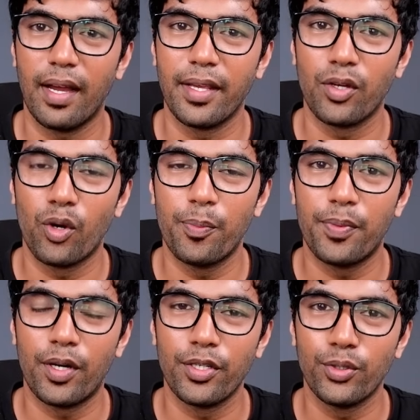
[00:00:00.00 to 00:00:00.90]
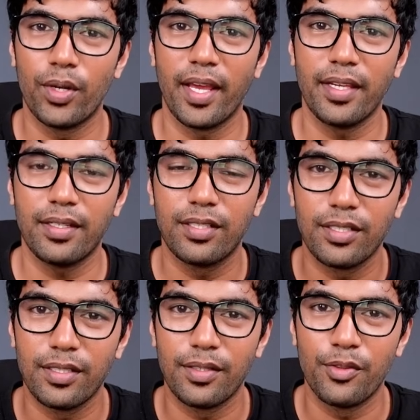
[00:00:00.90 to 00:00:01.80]
I hope you liked
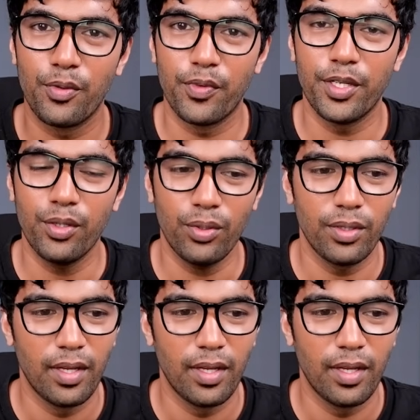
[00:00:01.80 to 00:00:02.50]
the video